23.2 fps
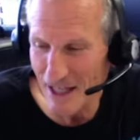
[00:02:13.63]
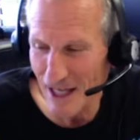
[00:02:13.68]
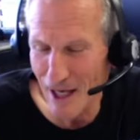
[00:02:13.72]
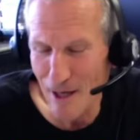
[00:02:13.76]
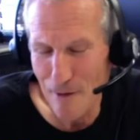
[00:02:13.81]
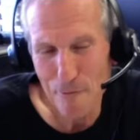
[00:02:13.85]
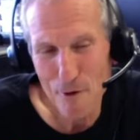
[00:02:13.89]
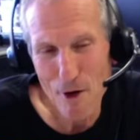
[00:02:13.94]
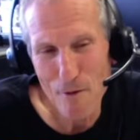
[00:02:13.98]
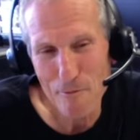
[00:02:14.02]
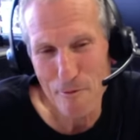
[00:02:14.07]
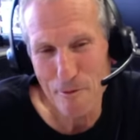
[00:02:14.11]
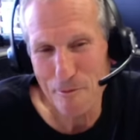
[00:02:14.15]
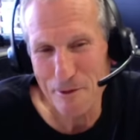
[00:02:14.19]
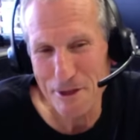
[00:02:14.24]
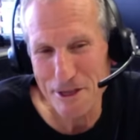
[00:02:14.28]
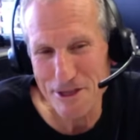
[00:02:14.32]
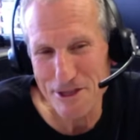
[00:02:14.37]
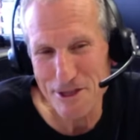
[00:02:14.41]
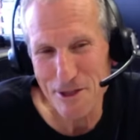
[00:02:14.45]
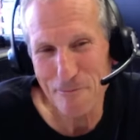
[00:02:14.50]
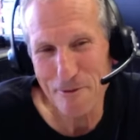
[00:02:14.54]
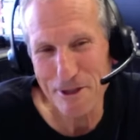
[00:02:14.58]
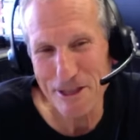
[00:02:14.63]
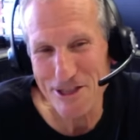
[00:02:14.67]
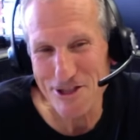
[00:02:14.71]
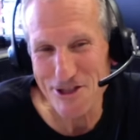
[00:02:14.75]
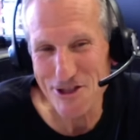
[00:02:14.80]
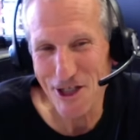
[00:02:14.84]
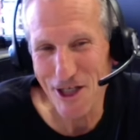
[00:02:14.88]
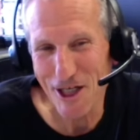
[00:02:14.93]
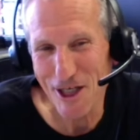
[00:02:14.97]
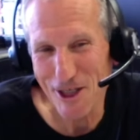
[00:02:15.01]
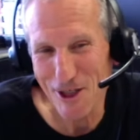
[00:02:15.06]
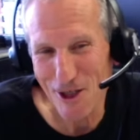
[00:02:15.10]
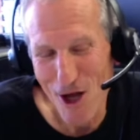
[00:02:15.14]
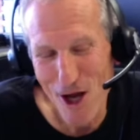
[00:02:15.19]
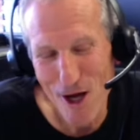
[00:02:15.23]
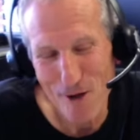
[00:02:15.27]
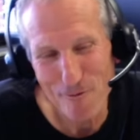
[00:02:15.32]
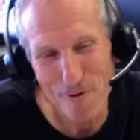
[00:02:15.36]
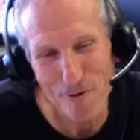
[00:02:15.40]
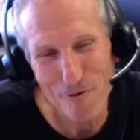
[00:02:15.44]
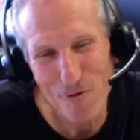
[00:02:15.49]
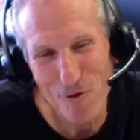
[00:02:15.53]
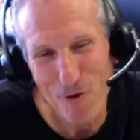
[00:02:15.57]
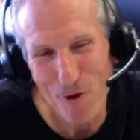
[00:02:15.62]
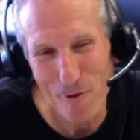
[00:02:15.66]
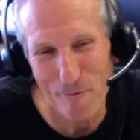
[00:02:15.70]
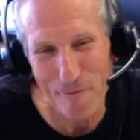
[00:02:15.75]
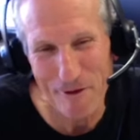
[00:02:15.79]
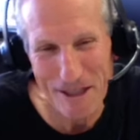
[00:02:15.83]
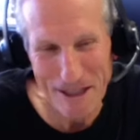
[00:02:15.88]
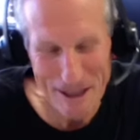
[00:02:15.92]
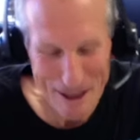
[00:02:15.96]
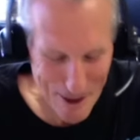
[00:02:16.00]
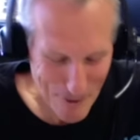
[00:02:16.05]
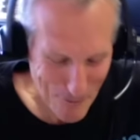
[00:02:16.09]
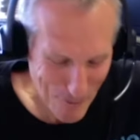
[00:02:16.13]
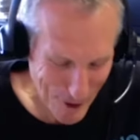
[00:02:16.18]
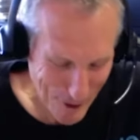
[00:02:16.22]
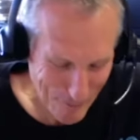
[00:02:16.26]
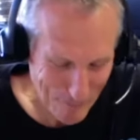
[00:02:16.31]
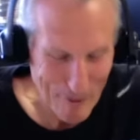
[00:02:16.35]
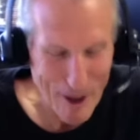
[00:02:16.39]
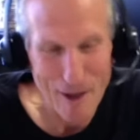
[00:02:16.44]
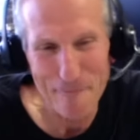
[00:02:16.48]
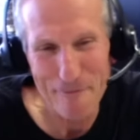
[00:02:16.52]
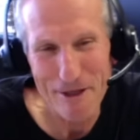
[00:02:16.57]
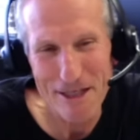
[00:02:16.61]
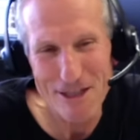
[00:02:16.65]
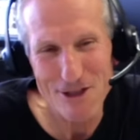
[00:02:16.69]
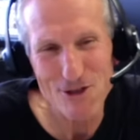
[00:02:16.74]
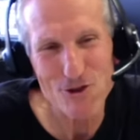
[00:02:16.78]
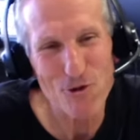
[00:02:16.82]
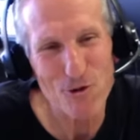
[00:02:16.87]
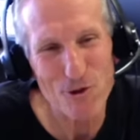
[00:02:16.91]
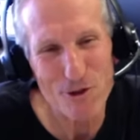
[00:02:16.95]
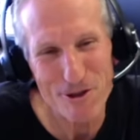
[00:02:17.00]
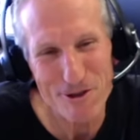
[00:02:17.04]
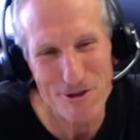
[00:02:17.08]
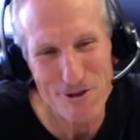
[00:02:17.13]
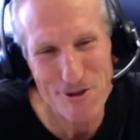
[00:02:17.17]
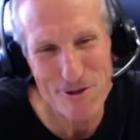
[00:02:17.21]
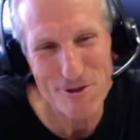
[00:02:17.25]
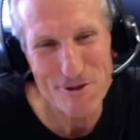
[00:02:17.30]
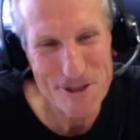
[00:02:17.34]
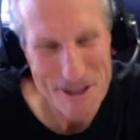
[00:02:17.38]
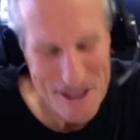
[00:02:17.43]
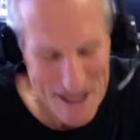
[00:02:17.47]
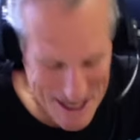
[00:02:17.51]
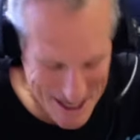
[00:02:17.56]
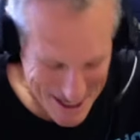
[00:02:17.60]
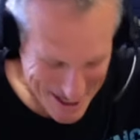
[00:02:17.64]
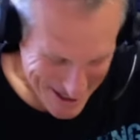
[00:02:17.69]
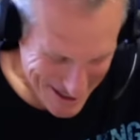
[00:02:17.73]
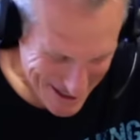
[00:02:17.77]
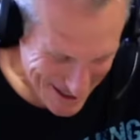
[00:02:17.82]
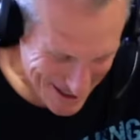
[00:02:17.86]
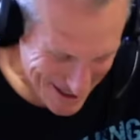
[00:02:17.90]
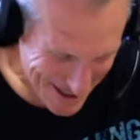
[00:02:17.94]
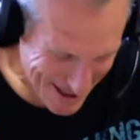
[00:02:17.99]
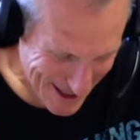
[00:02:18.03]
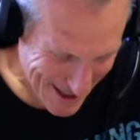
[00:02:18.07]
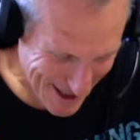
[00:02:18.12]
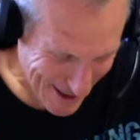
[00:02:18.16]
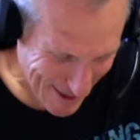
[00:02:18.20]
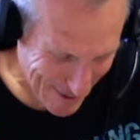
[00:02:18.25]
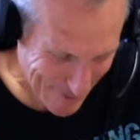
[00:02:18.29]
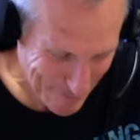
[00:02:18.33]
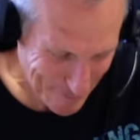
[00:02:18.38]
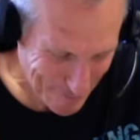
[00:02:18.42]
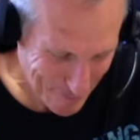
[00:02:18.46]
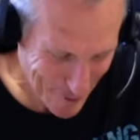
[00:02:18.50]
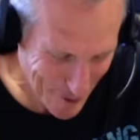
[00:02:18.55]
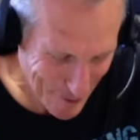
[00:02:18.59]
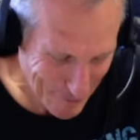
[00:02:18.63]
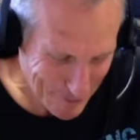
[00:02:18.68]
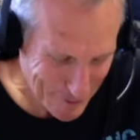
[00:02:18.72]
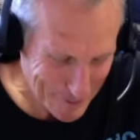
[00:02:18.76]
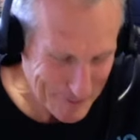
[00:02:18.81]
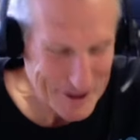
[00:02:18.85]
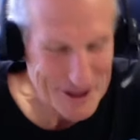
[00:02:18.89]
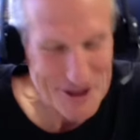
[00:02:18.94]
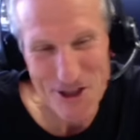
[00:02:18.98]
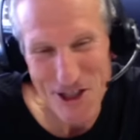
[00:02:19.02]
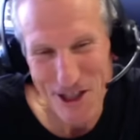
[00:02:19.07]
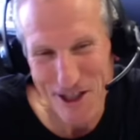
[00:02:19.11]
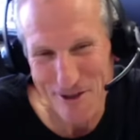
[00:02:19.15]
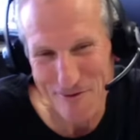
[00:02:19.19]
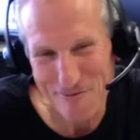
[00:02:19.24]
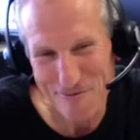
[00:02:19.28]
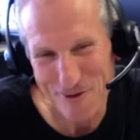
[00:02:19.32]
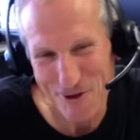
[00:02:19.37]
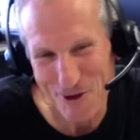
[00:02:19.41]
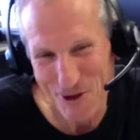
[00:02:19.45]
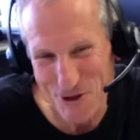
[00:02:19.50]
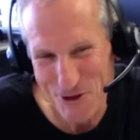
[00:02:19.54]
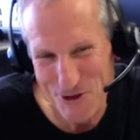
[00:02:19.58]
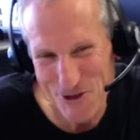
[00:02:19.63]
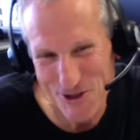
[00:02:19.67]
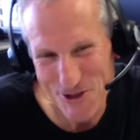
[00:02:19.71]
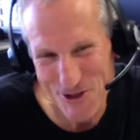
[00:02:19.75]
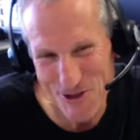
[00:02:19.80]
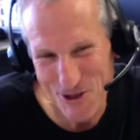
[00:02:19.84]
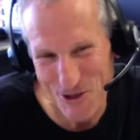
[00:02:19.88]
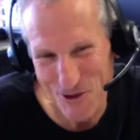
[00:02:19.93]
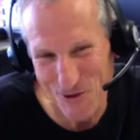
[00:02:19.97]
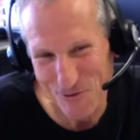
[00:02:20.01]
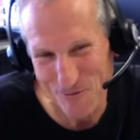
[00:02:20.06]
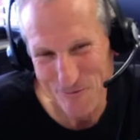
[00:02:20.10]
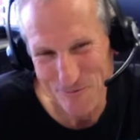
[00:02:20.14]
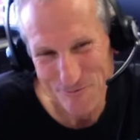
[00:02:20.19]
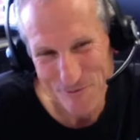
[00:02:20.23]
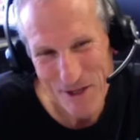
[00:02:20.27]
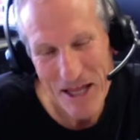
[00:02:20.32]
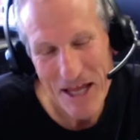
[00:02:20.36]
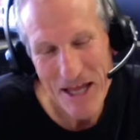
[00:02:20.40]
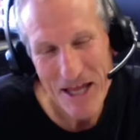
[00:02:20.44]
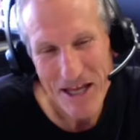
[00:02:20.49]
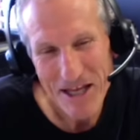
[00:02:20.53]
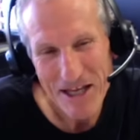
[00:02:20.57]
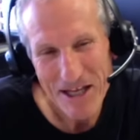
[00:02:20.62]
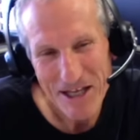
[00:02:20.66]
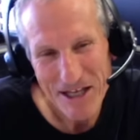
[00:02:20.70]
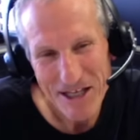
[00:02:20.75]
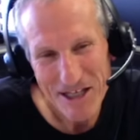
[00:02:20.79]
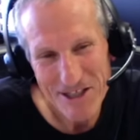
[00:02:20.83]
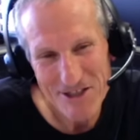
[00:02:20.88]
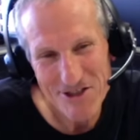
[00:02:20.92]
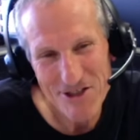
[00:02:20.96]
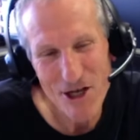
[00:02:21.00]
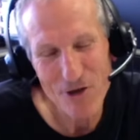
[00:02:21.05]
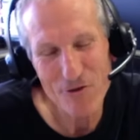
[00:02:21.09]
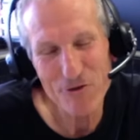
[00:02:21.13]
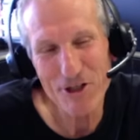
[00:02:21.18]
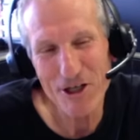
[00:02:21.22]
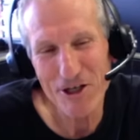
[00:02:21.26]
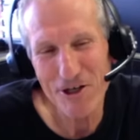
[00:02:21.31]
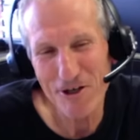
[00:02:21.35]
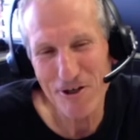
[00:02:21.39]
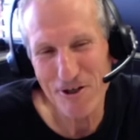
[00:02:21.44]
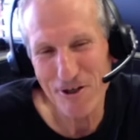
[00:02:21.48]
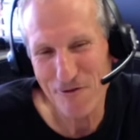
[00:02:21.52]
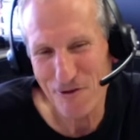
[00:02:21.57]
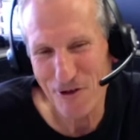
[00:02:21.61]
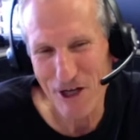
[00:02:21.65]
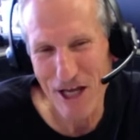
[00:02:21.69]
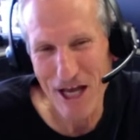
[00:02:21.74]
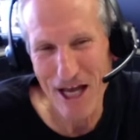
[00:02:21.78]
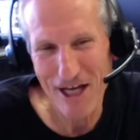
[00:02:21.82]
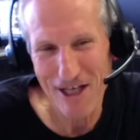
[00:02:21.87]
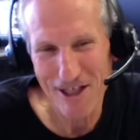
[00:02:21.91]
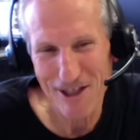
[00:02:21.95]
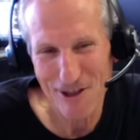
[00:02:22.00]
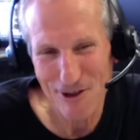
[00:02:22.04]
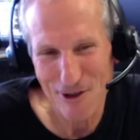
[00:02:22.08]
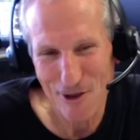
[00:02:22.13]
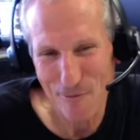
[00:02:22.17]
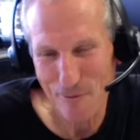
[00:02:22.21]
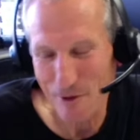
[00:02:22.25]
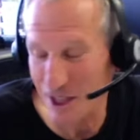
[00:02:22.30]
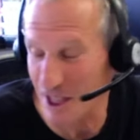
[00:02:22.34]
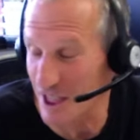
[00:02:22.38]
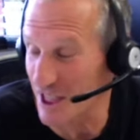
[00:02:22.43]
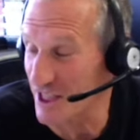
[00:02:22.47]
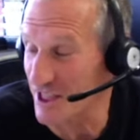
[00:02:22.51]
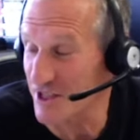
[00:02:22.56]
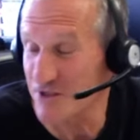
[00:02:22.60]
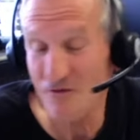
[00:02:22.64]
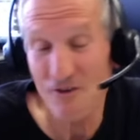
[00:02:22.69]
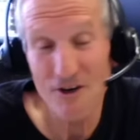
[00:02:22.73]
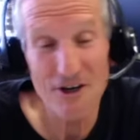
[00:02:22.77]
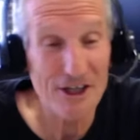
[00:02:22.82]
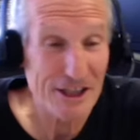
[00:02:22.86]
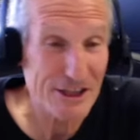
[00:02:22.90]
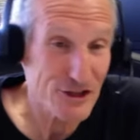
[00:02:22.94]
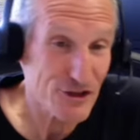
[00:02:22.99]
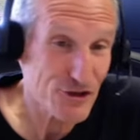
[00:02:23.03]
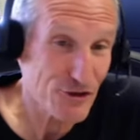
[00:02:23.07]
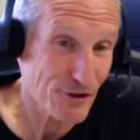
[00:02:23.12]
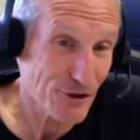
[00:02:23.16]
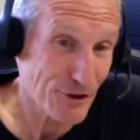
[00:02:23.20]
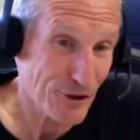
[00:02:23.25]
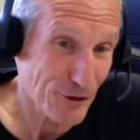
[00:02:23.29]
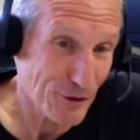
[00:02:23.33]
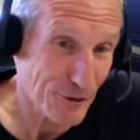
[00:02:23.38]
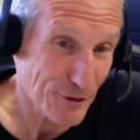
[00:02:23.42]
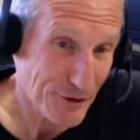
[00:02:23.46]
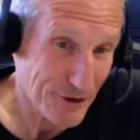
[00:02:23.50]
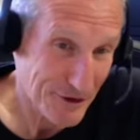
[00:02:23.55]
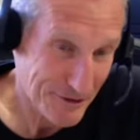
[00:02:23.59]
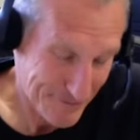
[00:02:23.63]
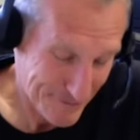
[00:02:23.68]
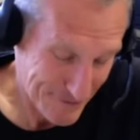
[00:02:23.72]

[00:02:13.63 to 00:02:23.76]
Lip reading: Yeah, probably somebody said it long before me. One of my mentors probably said it first. So it's out there in the vernacular, but it is very true.